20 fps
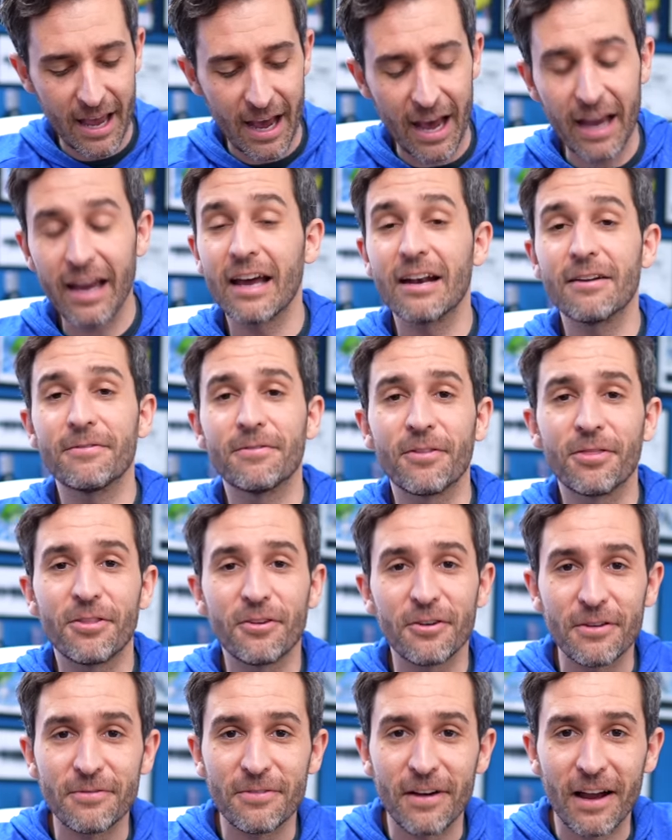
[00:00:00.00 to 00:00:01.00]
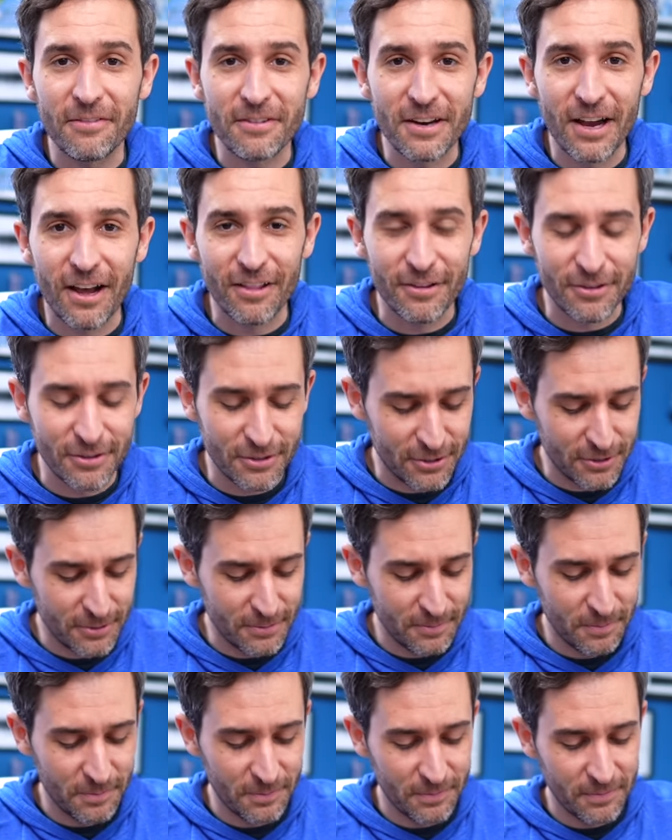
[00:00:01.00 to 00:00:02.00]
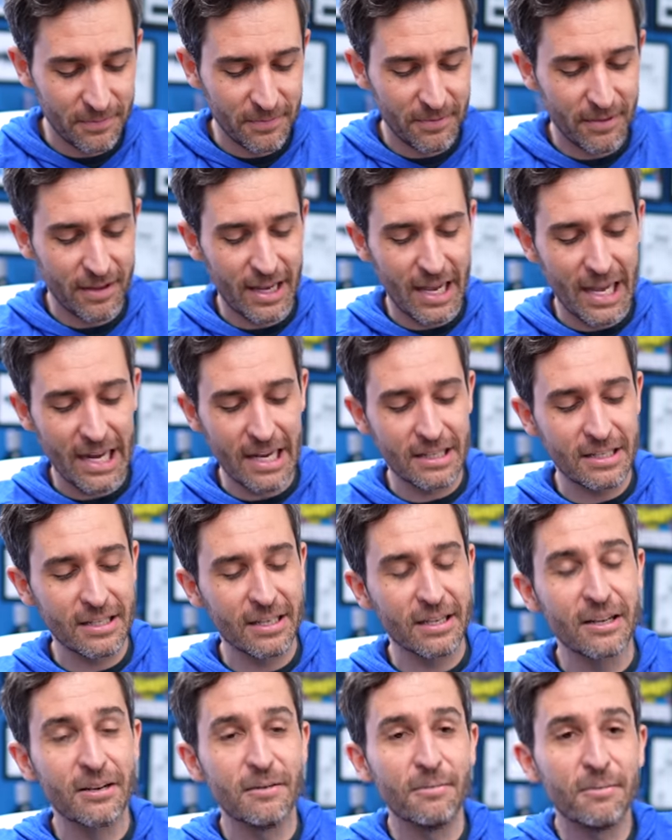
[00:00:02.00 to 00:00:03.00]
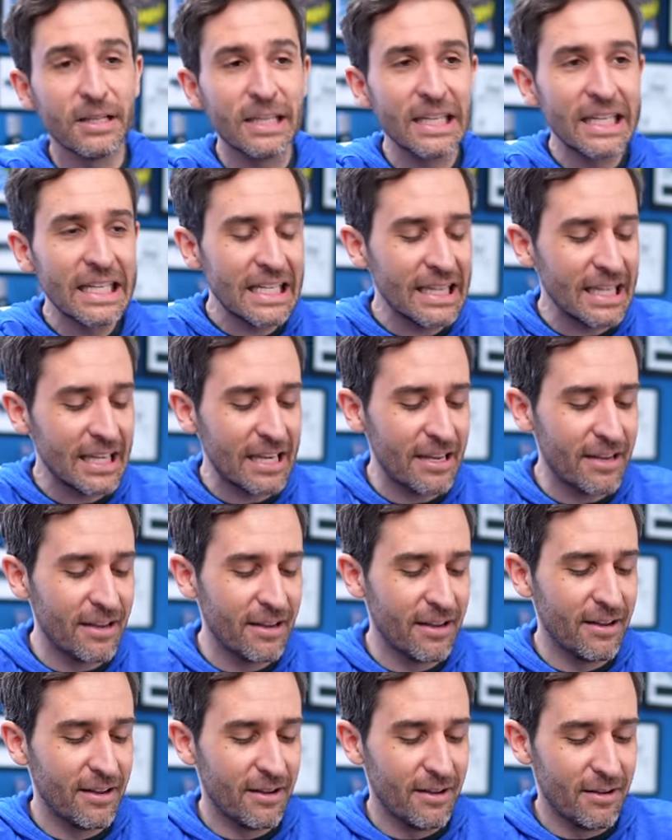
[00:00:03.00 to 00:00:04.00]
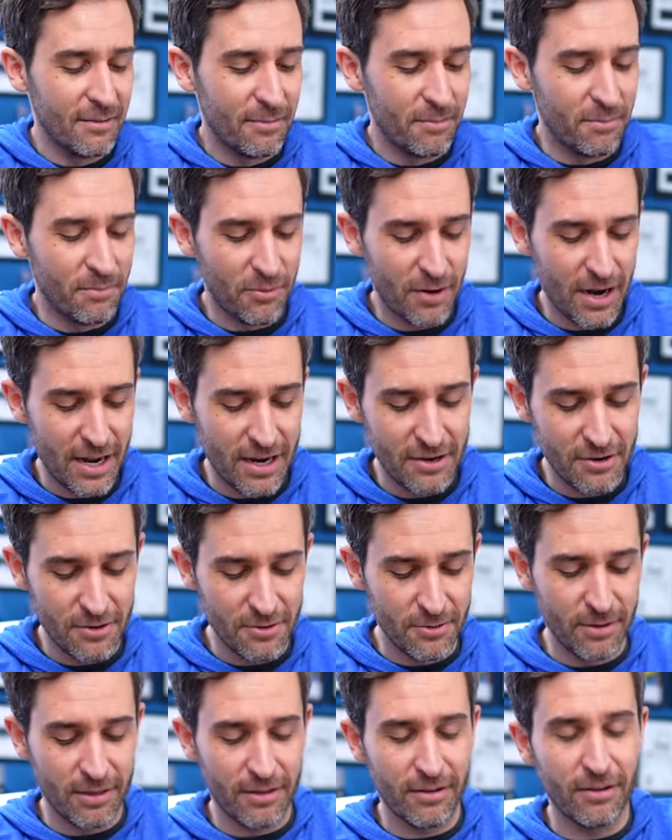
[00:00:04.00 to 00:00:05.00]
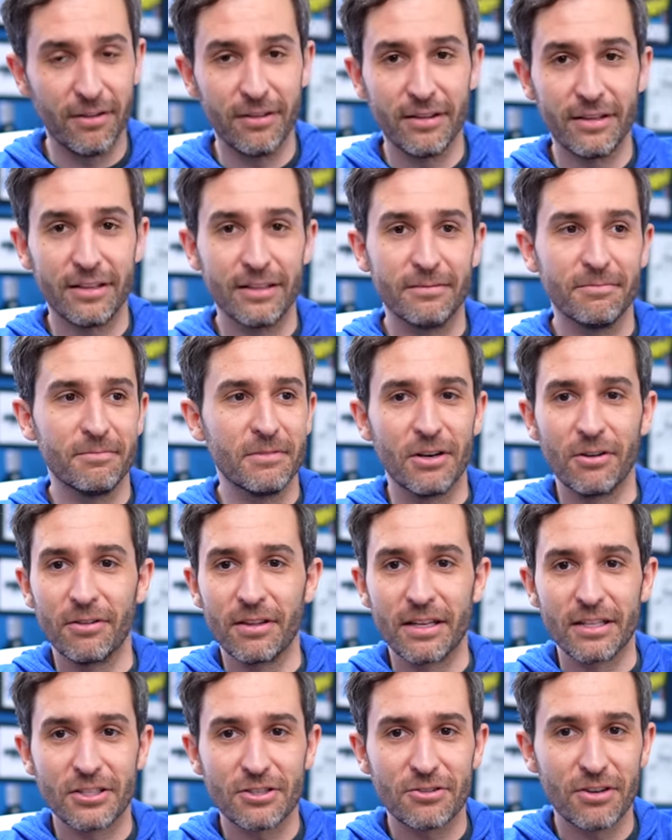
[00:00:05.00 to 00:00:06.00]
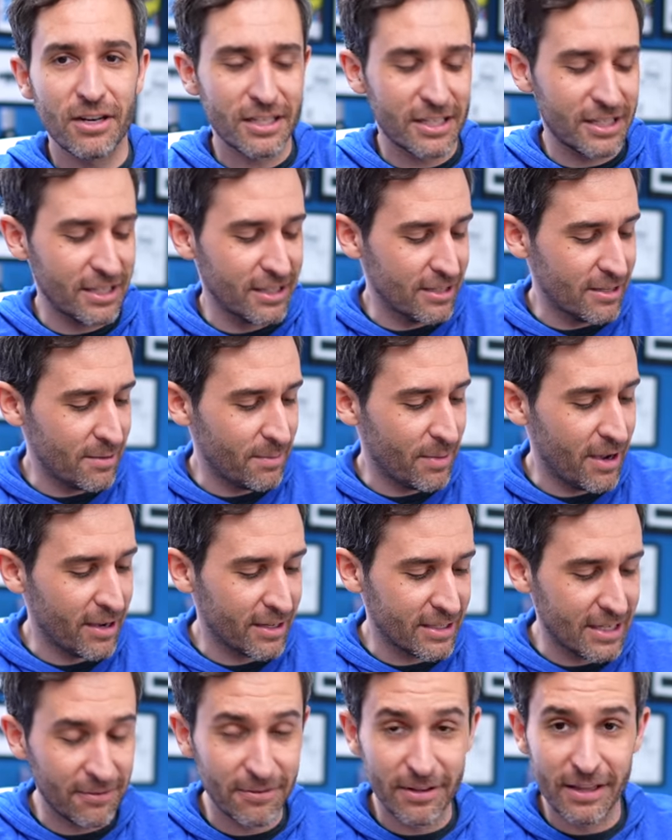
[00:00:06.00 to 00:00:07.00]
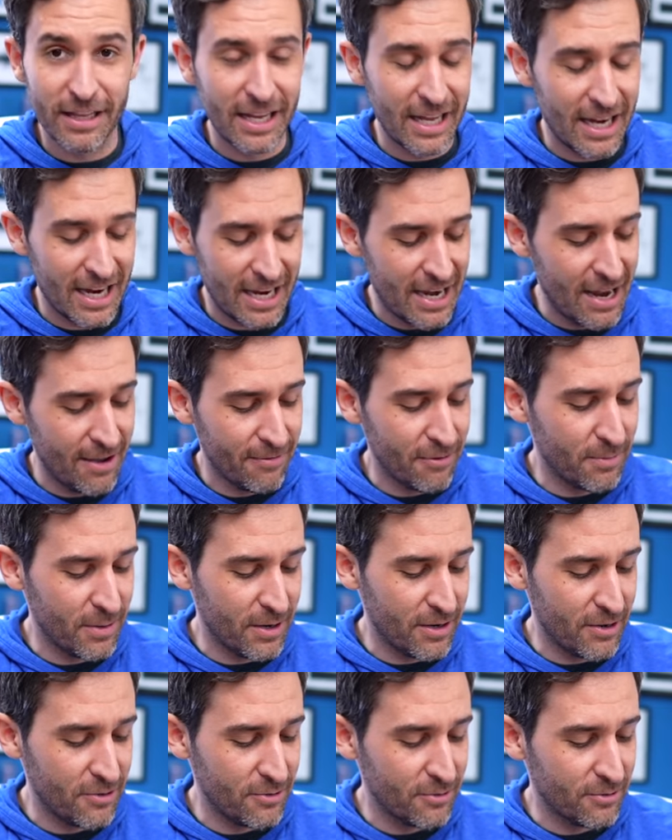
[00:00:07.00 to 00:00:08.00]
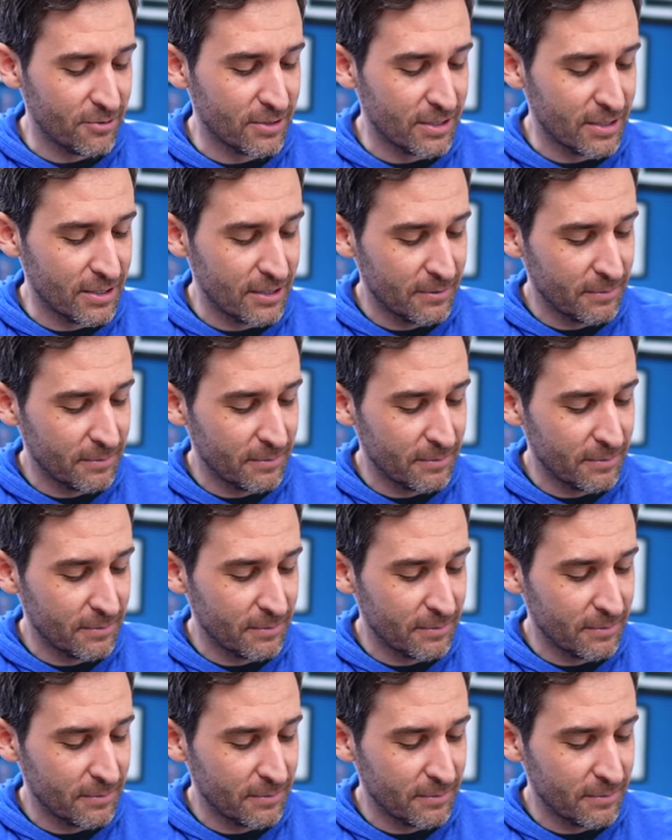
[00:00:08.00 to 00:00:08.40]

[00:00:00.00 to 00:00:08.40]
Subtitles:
I got it for $35. And it's completely brand new with all the, you know, the instructions, the box, everything. It had never been used.